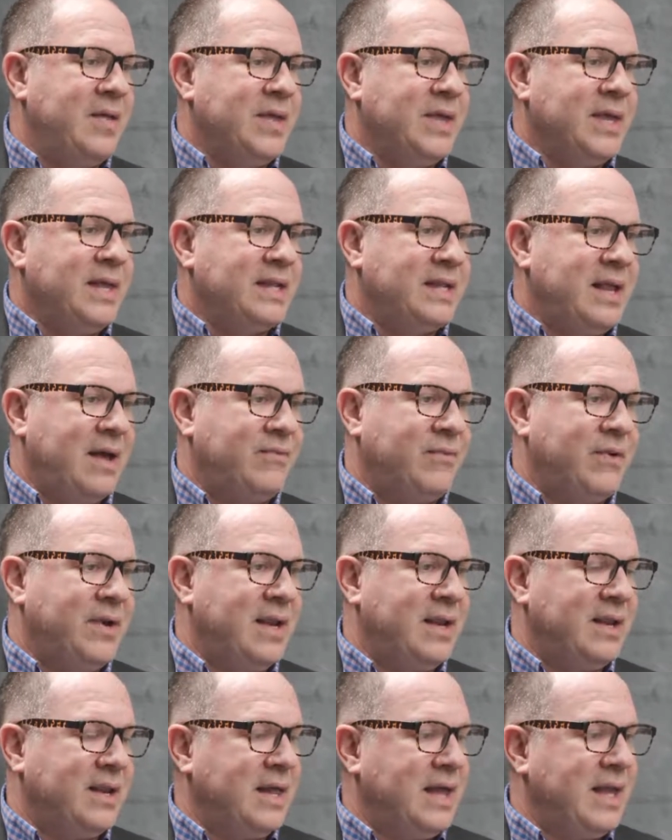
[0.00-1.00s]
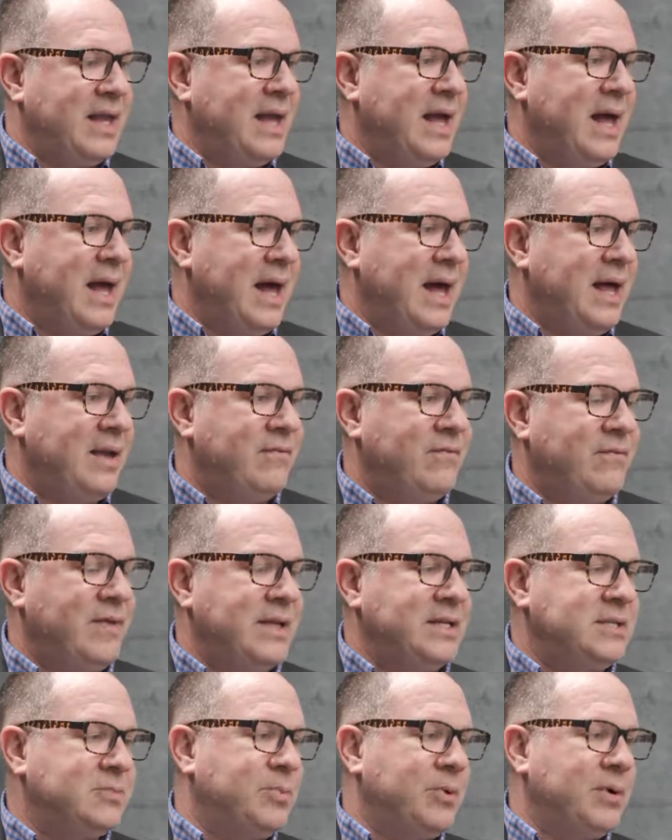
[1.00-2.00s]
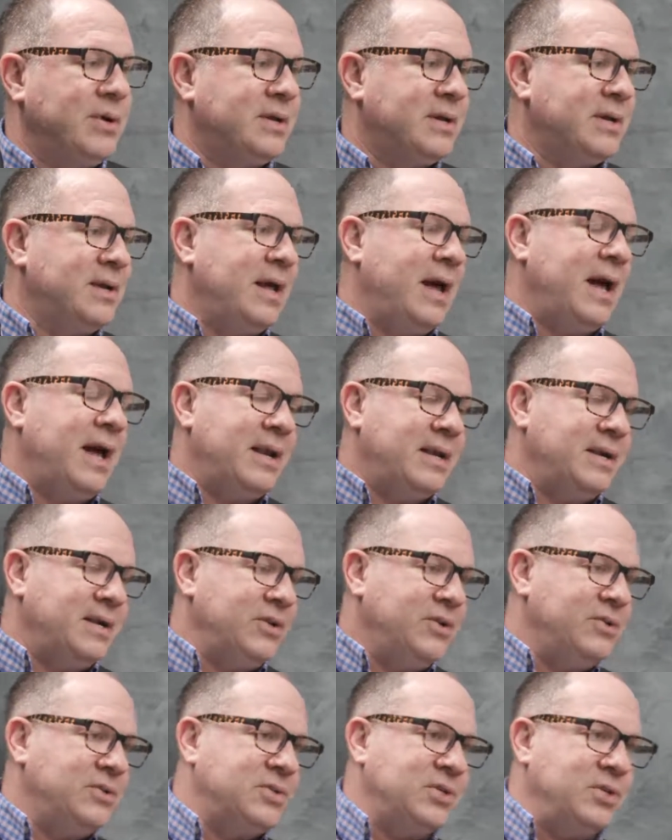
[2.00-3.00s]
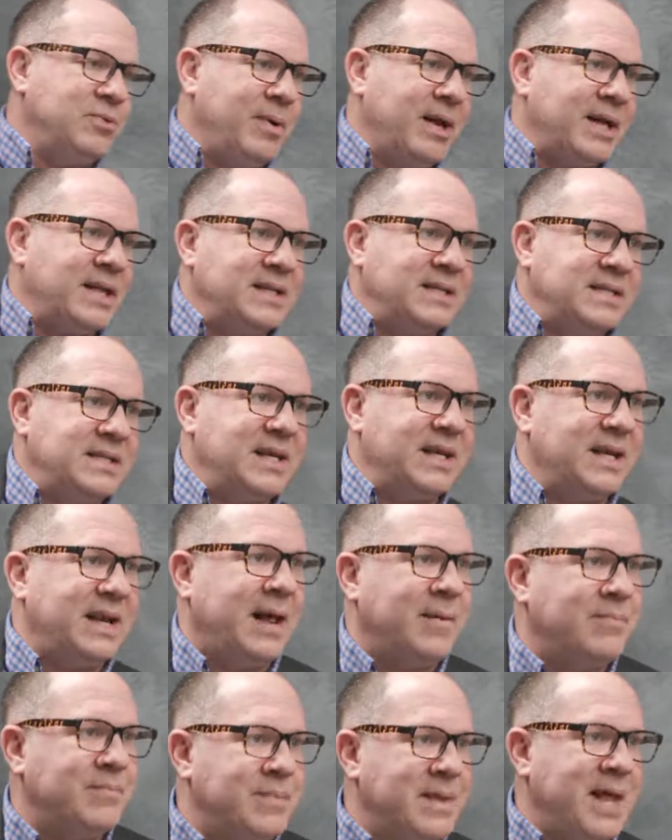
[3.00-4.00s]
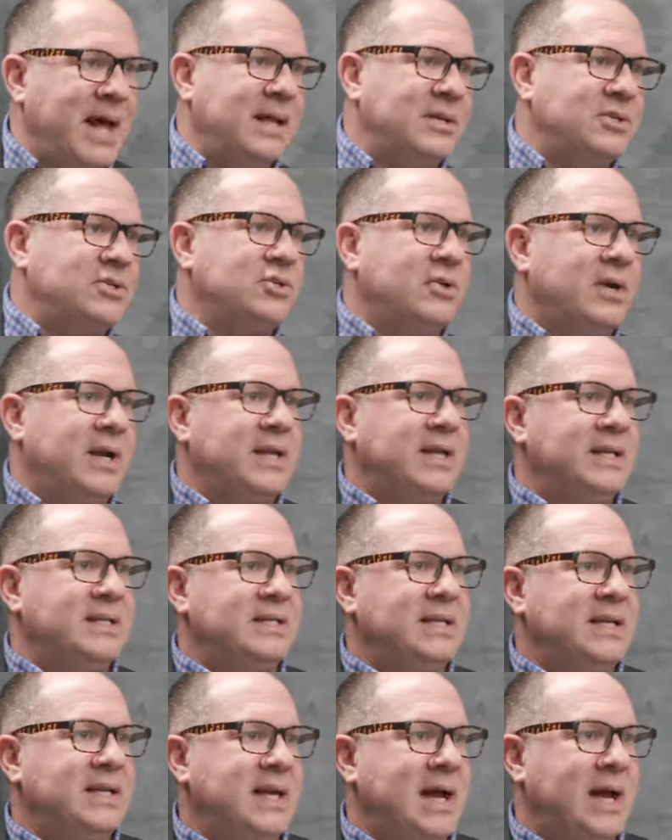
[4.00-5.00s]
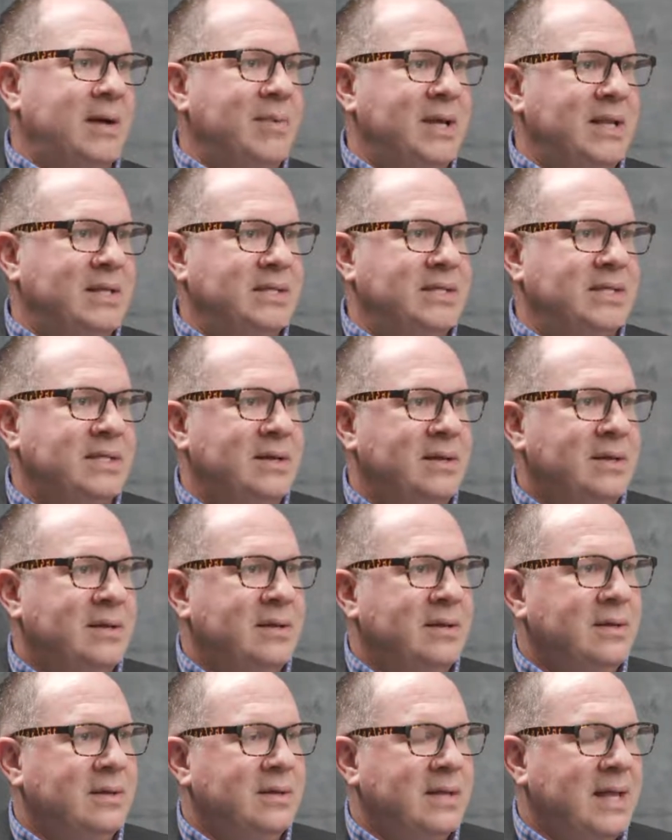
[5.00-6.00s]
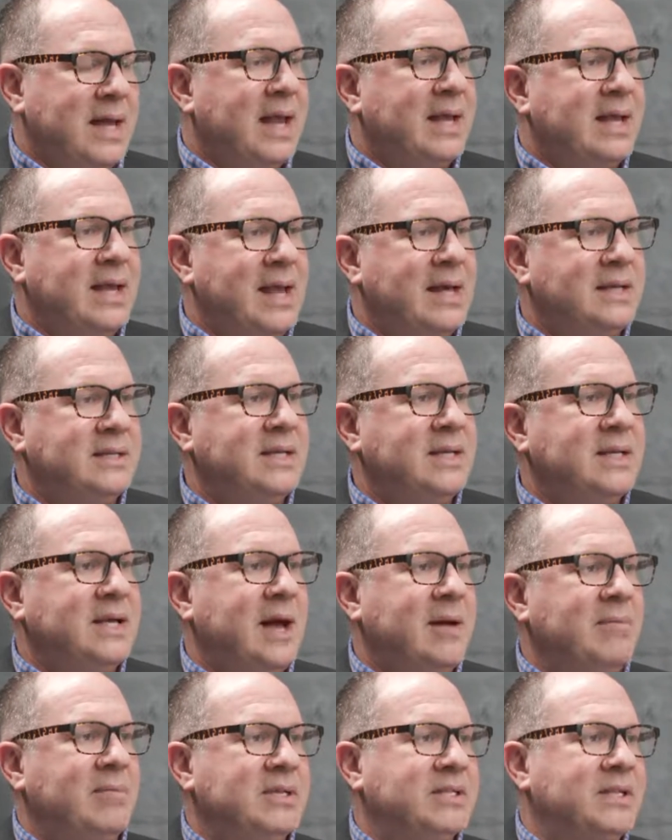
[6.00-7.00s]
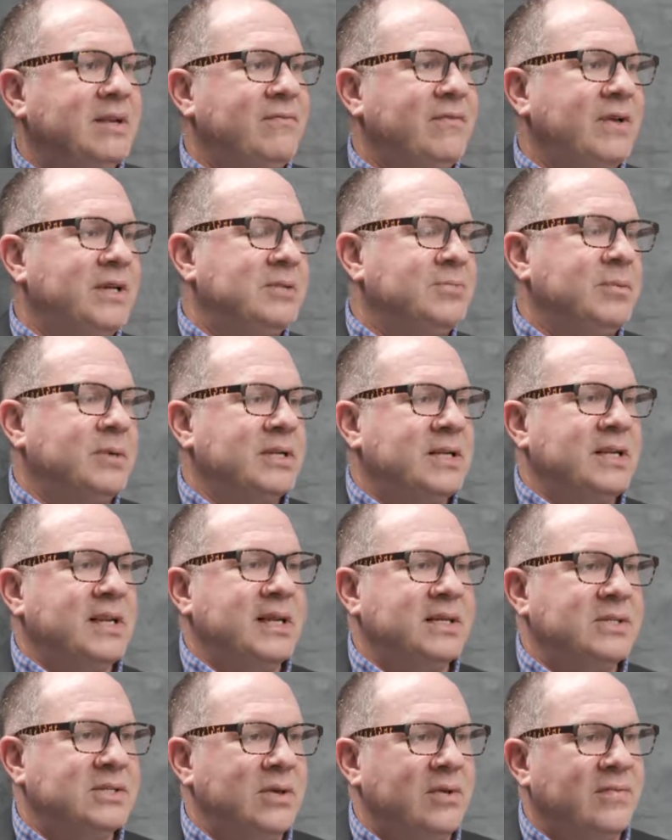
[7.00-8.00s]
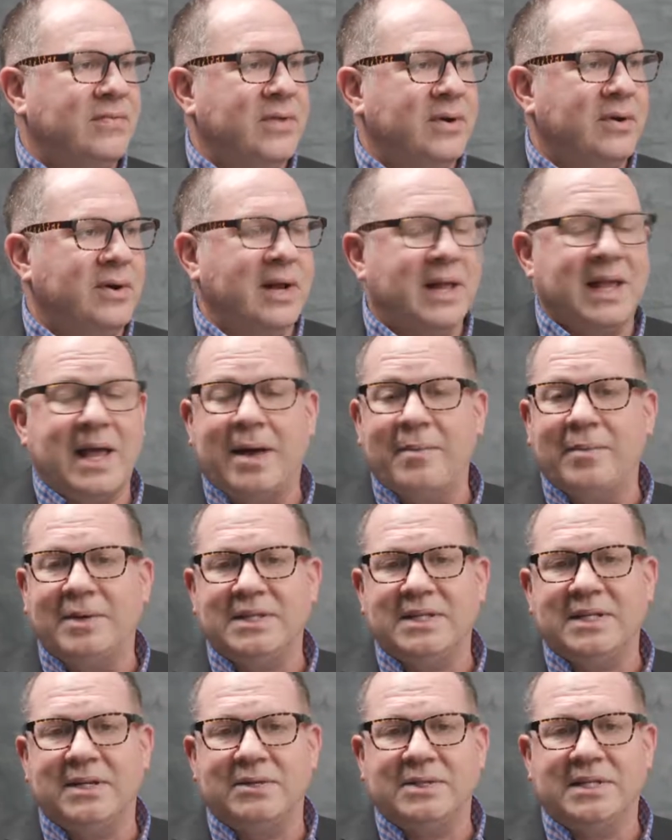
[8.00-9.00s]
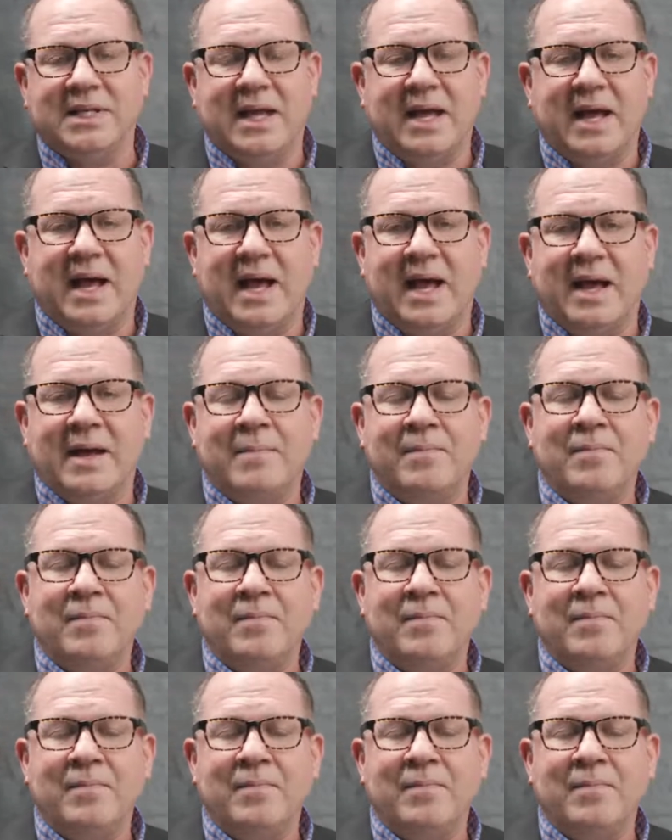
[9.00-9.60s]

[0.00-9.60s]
definitely on Facebook, on YouTube. I can see it. I'm not sure I can see comments. Yeah, I can't see comments on Facebook today. So if there are any comments there, say hi.